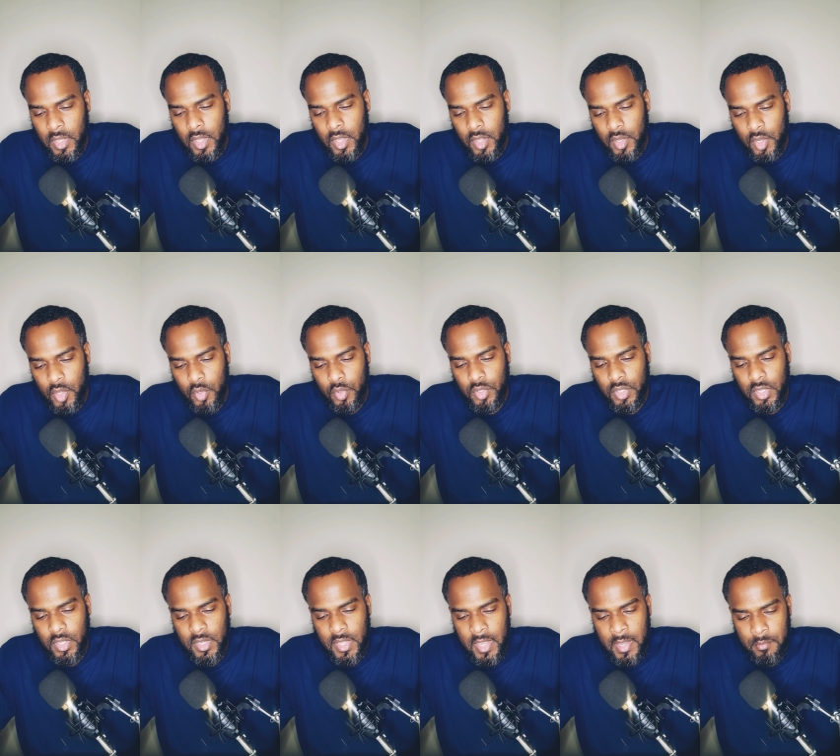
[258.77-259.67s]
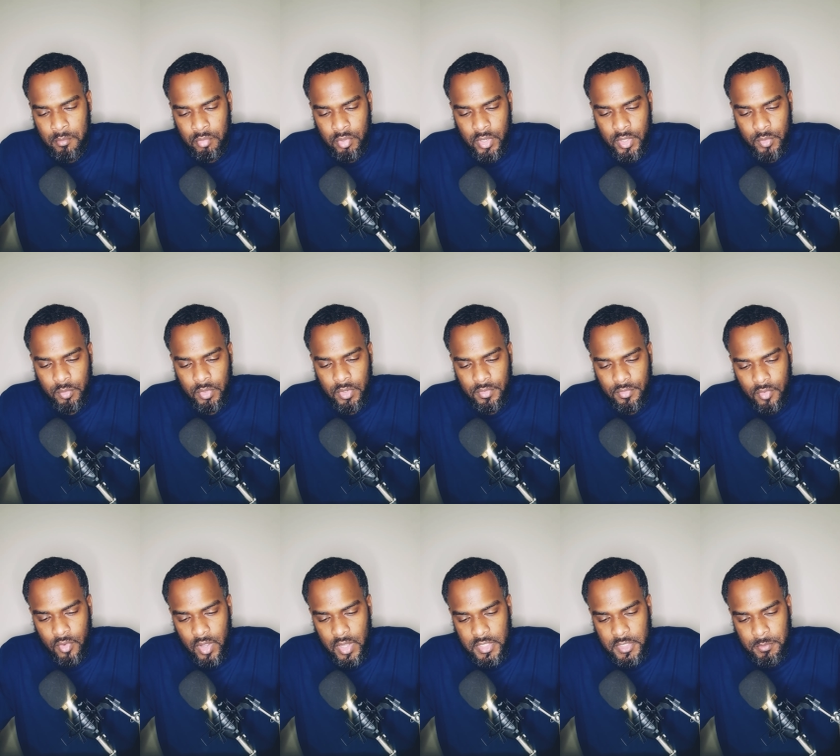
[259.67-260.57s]
Know ye not, brethren,
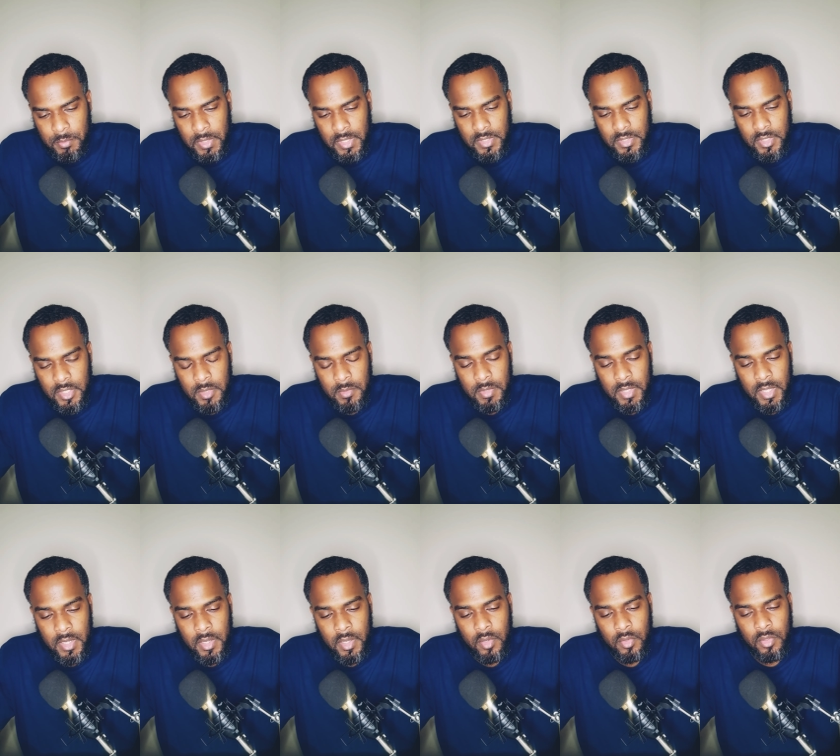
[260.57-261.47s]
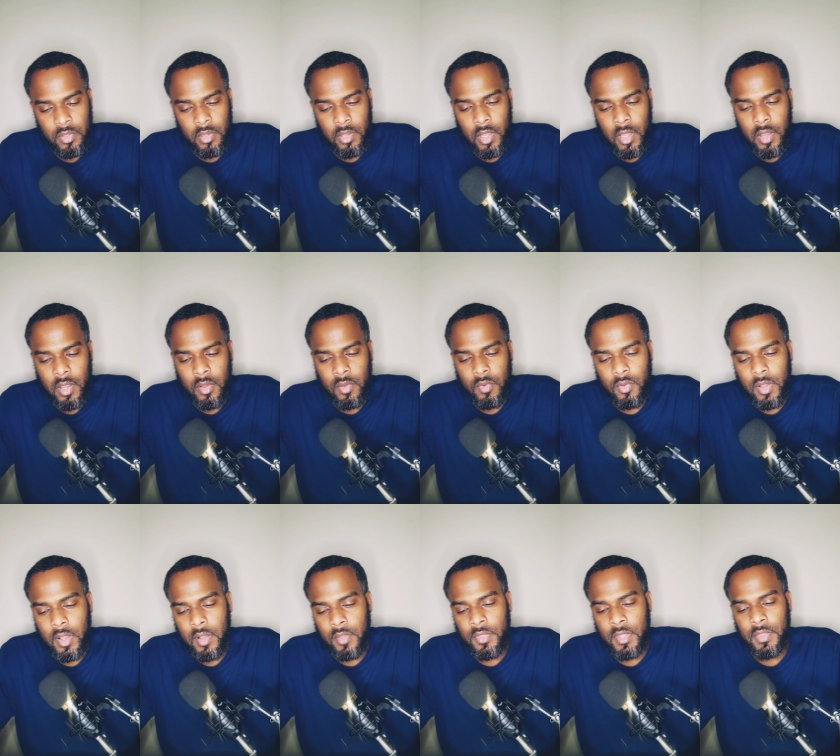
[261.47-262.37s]
for I speak to them that know the law,
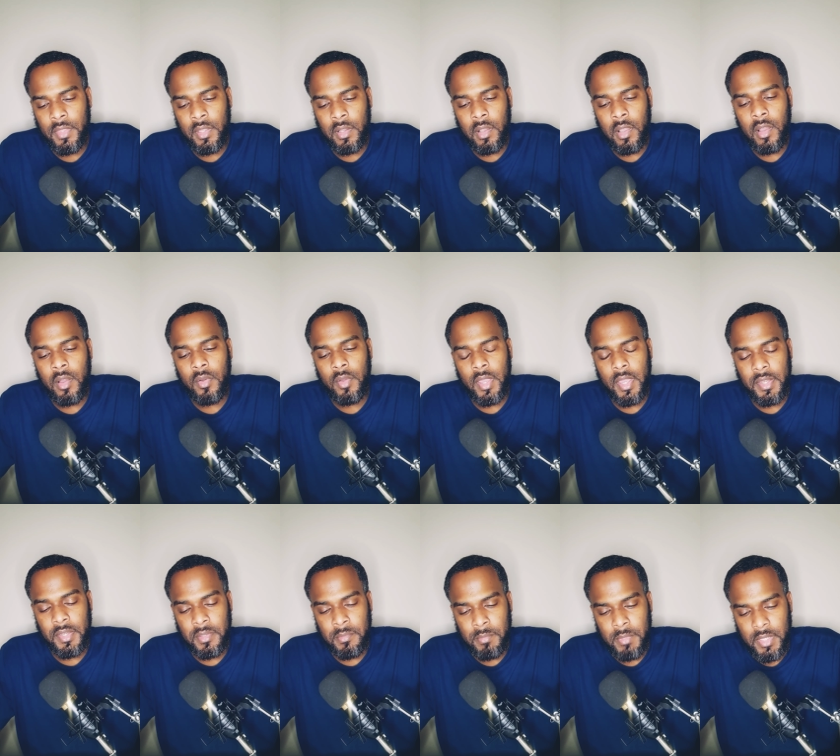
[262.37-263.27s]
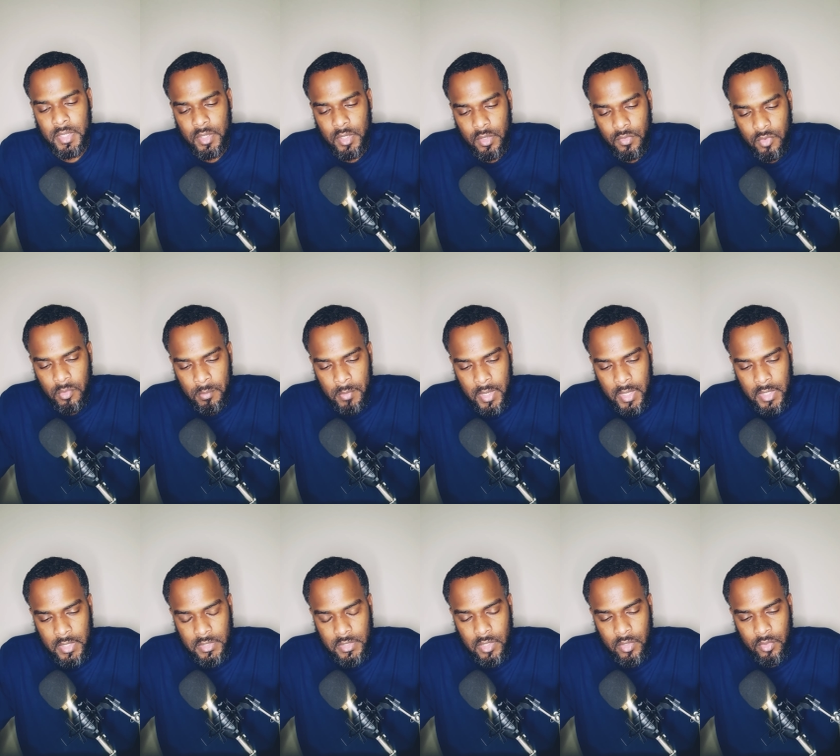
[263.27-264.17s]
how that the law had dominion over man
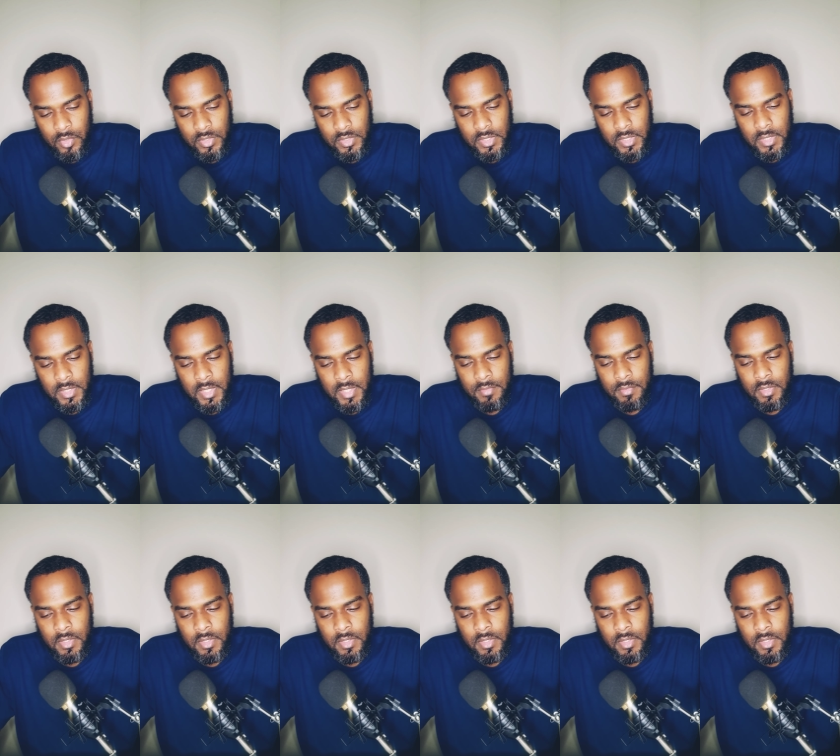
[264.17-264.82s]
as long as he liveth.